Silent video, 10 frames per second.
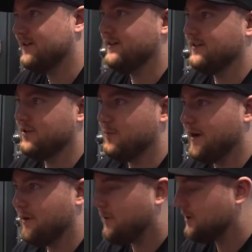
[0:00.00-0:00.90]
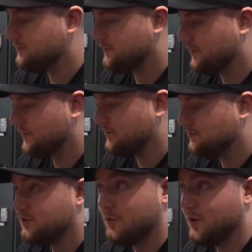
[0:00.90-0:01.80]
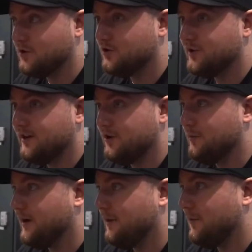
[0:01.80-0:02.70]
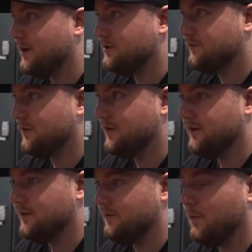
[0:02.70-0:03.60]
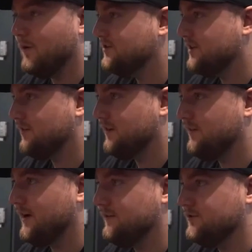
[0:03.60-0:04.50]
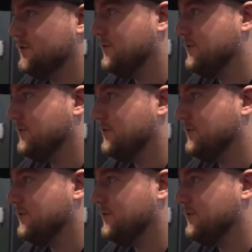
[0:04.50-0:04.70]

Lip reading: you buy a watch for $200, and you buy a watch for $175. So